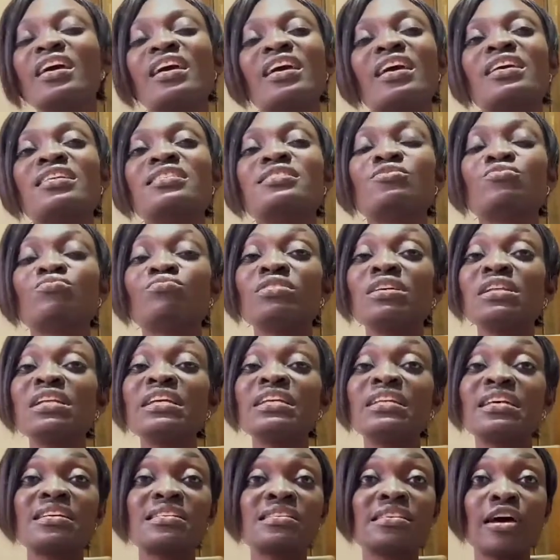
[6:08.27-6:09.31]
It really
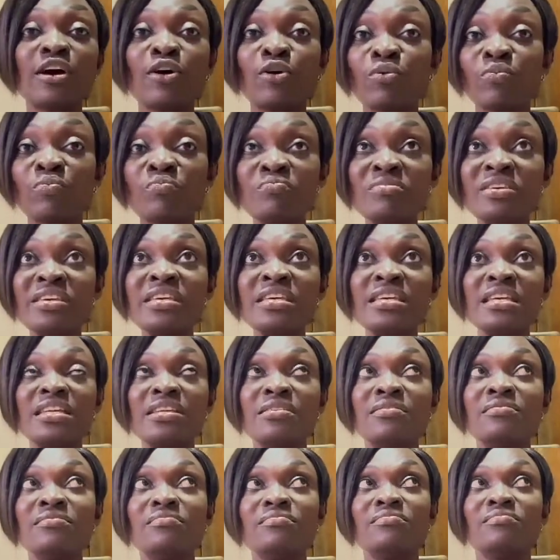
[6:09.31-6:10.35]
does help me
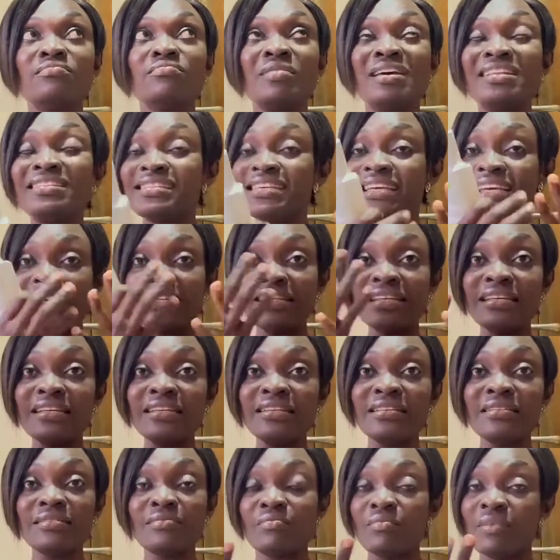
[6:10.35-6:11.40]
in
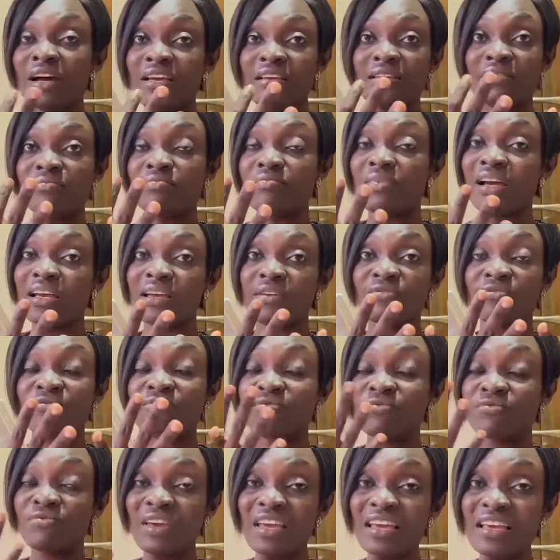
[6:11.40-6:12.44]
maintaining my my
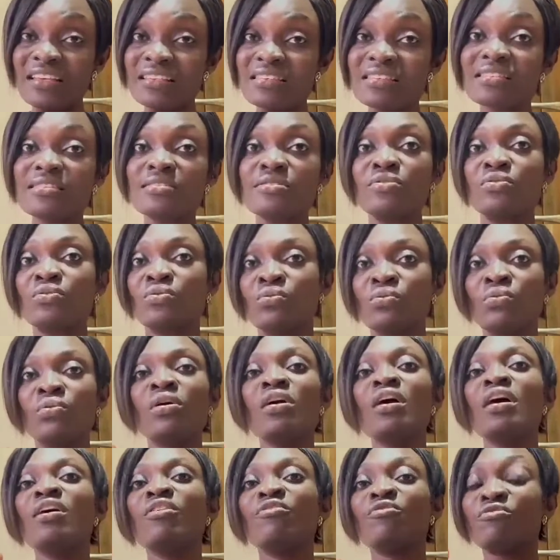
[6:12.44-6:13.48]
face you know
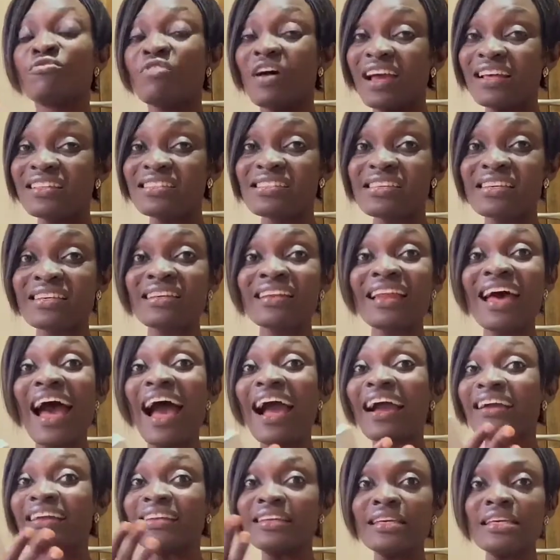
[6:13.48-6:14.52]
fighting
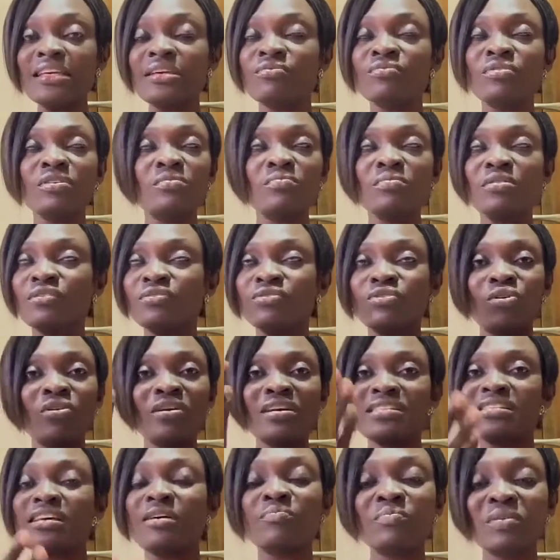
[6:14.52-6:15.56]
acne even before
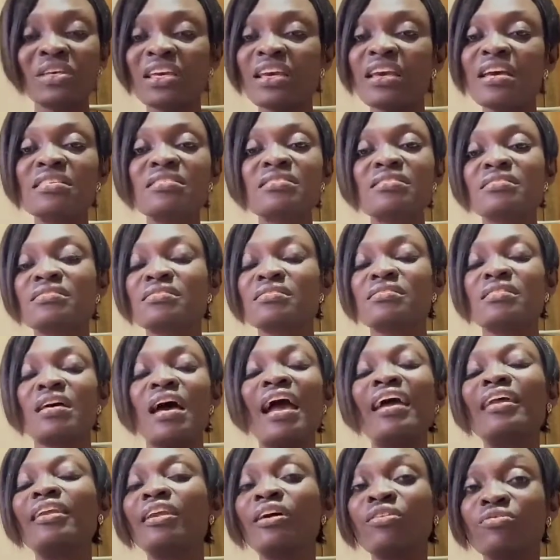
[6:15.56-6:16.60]
it appears
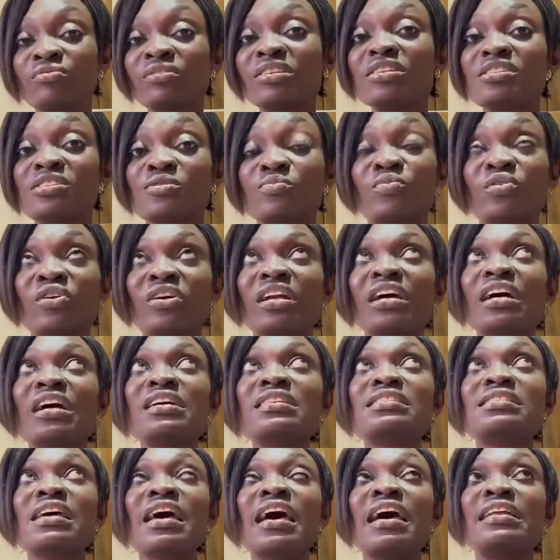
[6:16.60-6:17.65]
i love this
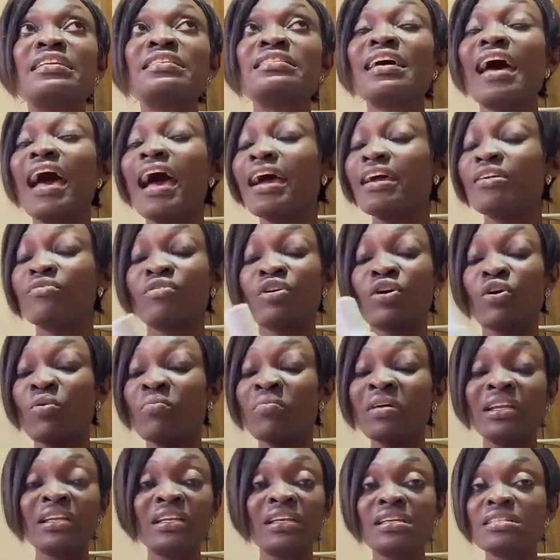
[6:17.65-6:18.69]
product and i
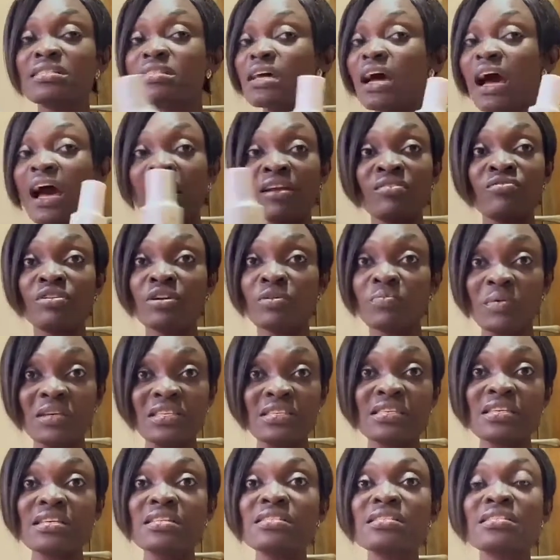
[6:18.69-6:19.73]
recommend it
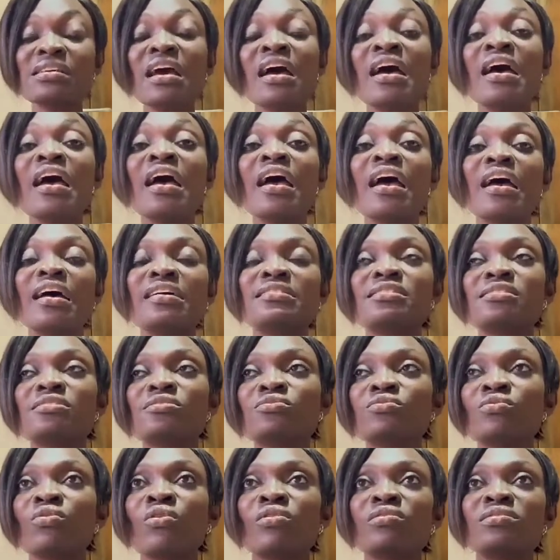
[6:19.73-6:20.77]
100% it is
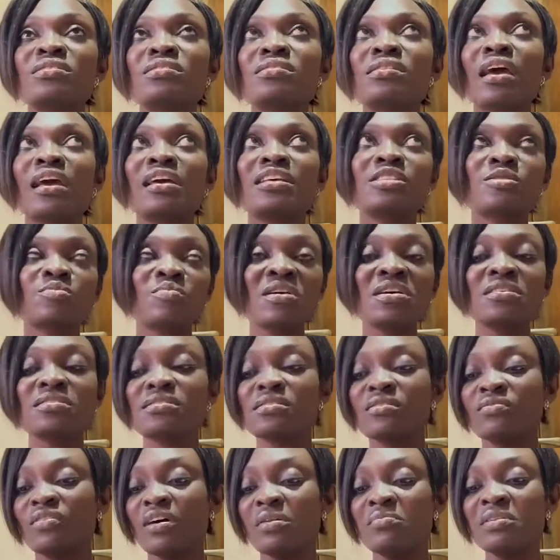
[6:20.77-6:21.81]
not
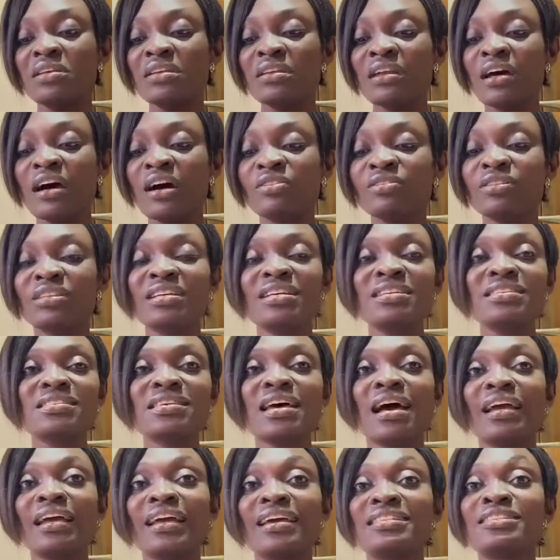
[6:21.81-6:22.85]
expensive i mean now things
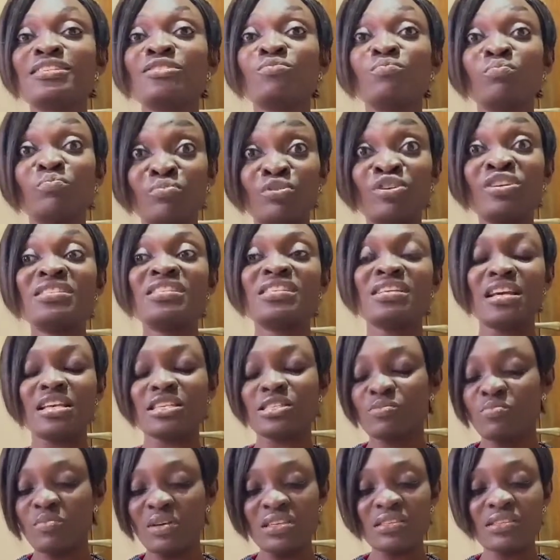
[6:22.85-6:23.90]
are getting pretty
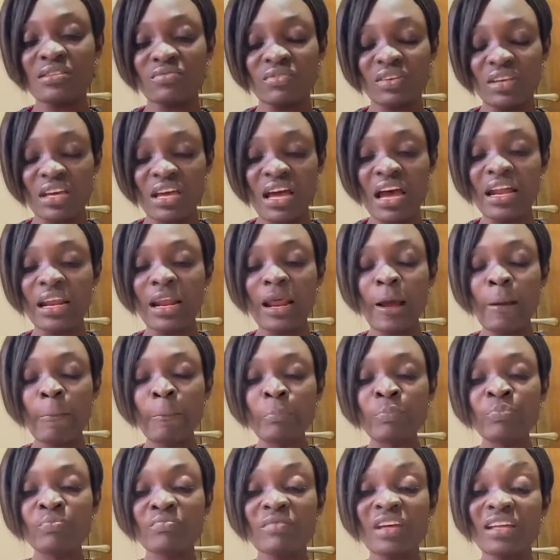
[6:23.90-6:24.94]
expensive in ghana
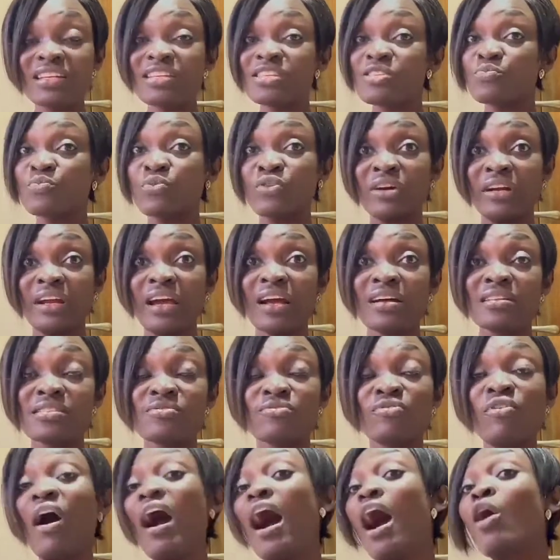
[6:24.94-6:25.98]
now this product
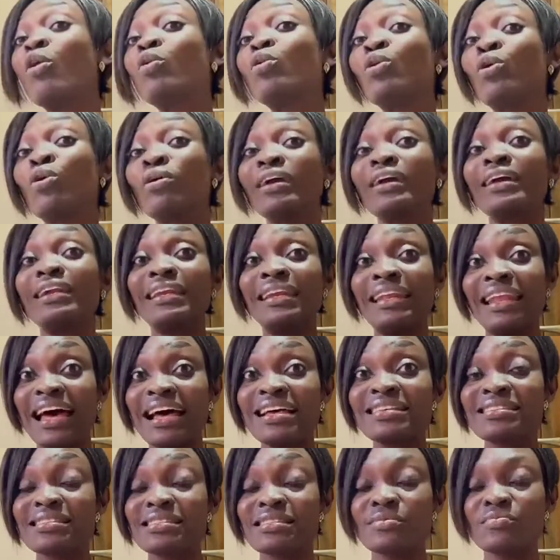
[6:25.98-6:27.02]
for how long it
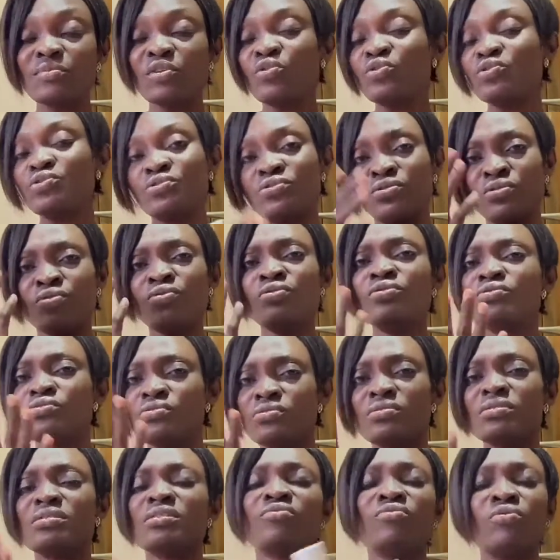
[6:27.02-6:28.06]
lasts because you're going to
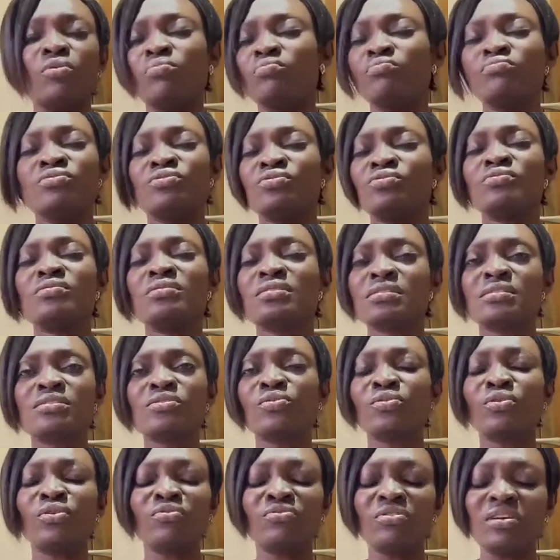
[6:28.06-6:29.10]
use it, use it
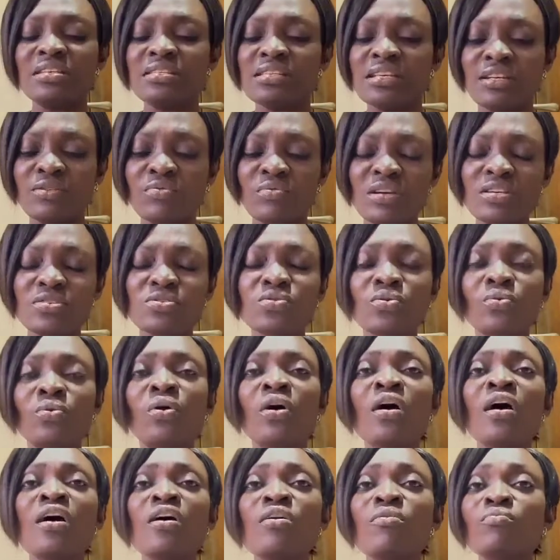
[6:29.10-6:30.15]
on your face anyway so
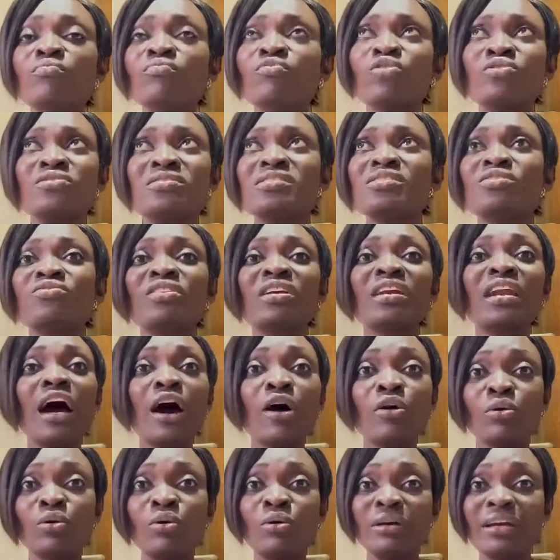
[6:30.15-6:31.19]
considering
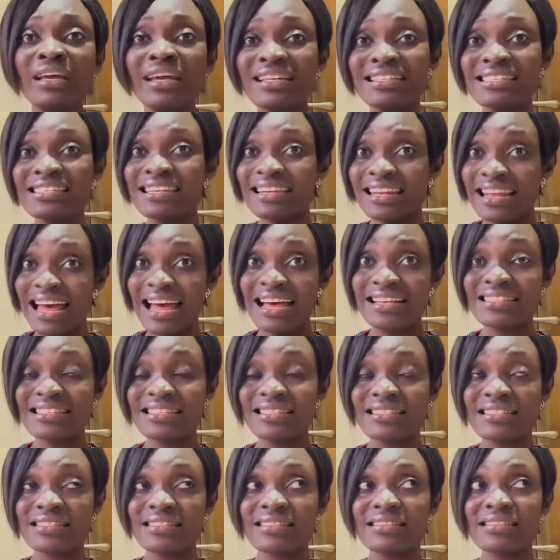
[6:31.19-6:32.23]
how long it
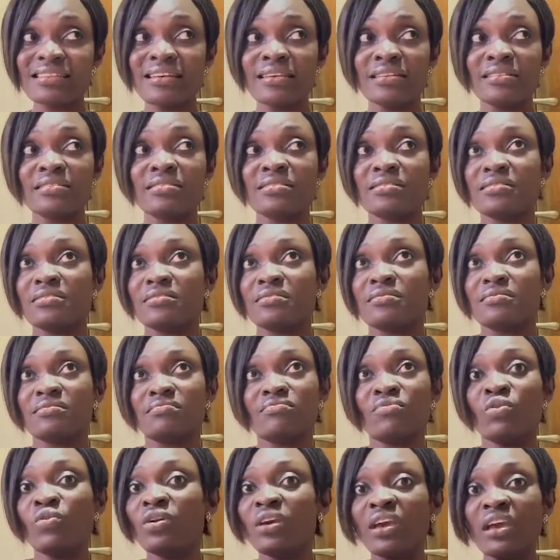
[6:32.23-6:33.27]
lasts it's
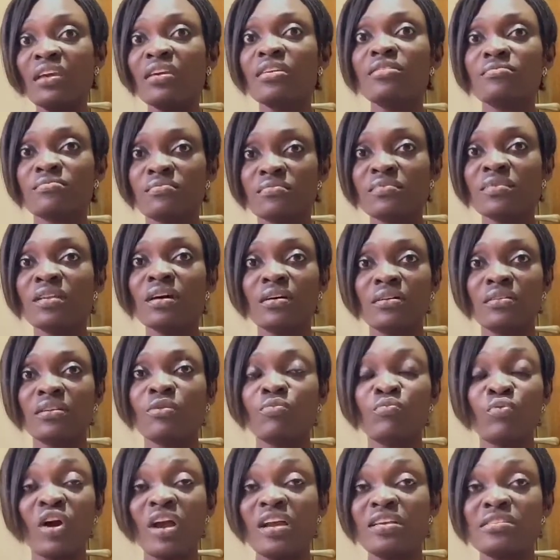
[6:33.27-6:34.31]
okay the the
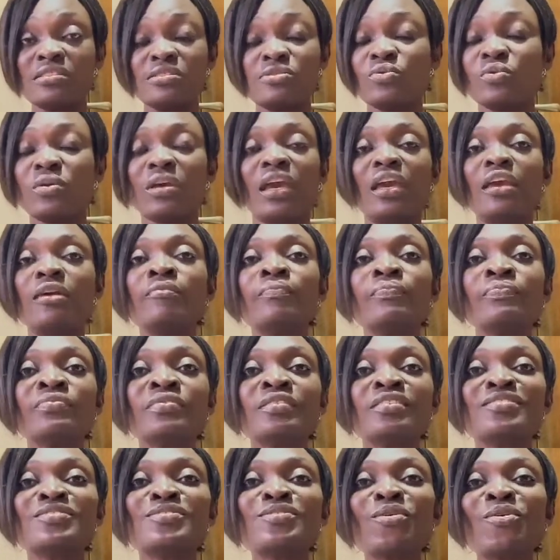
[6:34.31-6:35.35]
price is okay
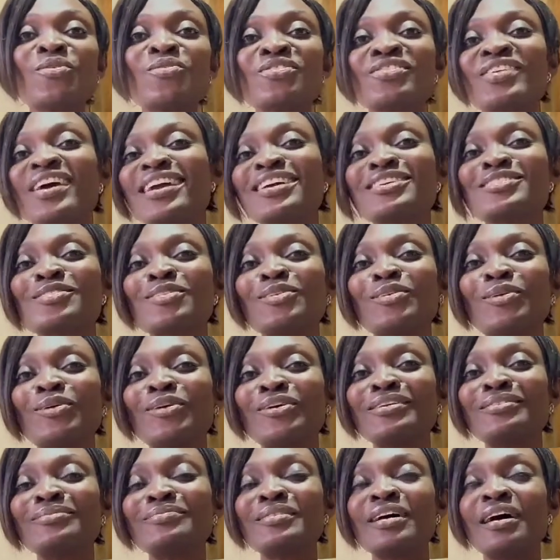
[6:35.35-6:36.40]
so thanks a
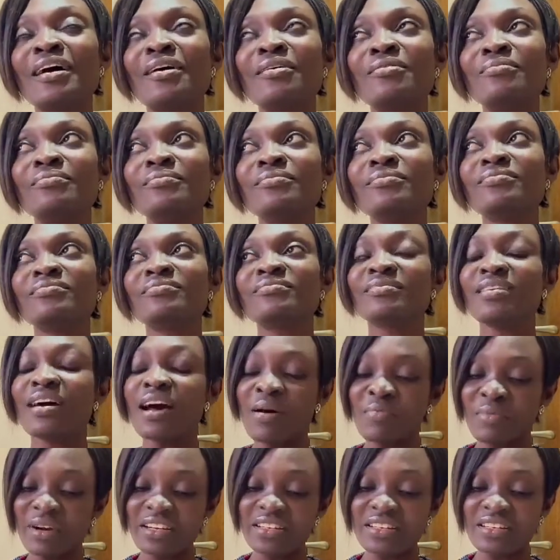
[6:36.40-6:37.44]
lot um
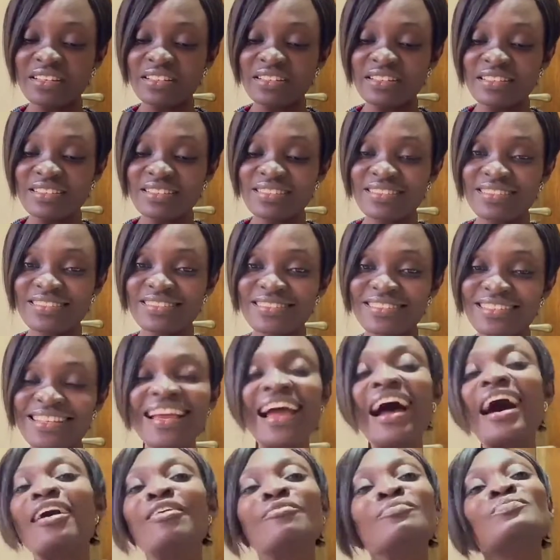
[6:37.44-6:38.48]
am i done
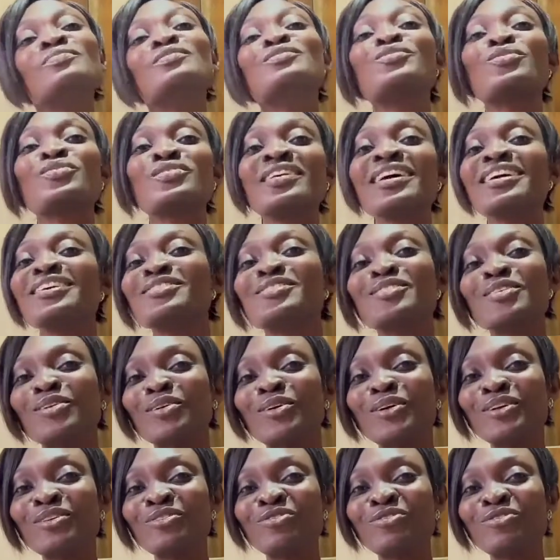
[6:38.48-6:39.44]
yeah so thanks a lot